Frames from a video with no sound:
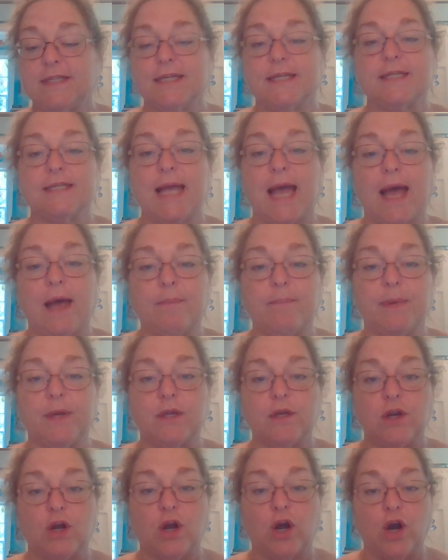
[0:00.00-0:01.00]
things
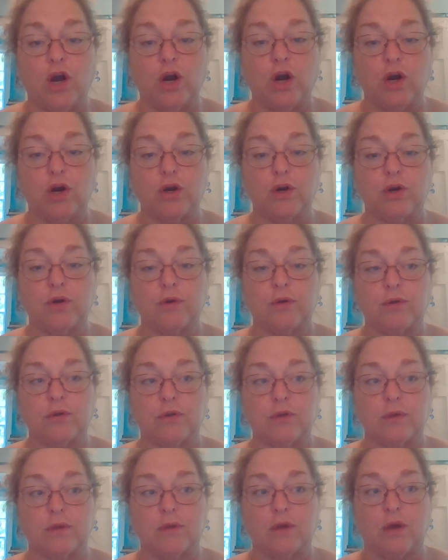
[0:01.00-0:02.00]
happen, her
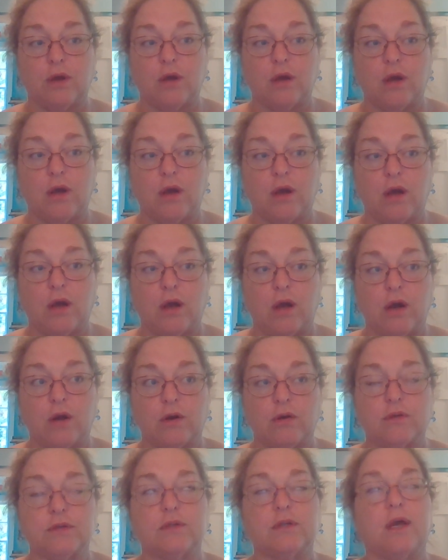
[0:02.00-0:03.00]
her